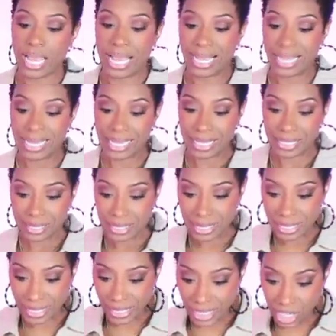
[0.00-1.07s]
I can't
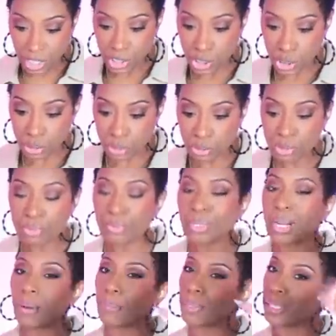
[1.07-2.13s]
see her shoes,
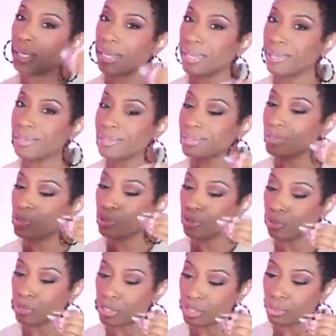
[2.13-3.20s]
but I'm gonna guess, cause you
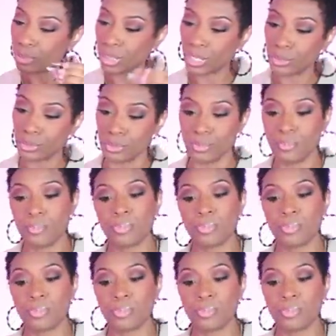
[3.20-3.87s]
know this is what I do.